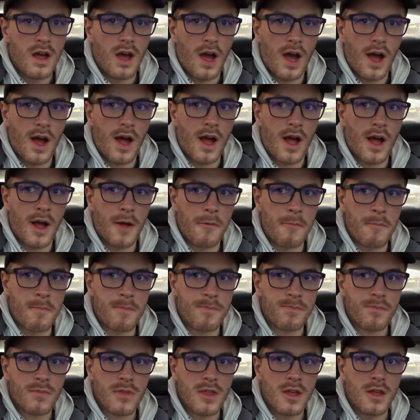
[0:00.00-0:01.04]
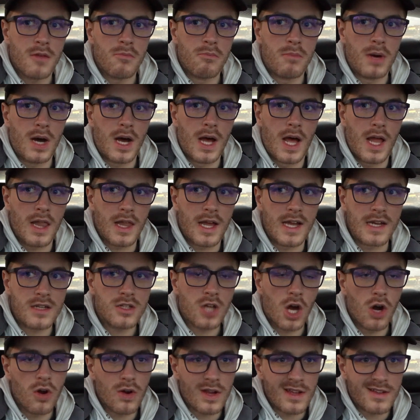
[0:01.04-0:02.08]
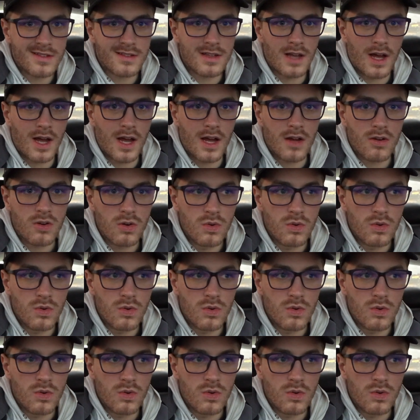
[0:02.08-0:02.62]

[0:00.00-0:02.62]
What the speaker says: But like Togasa,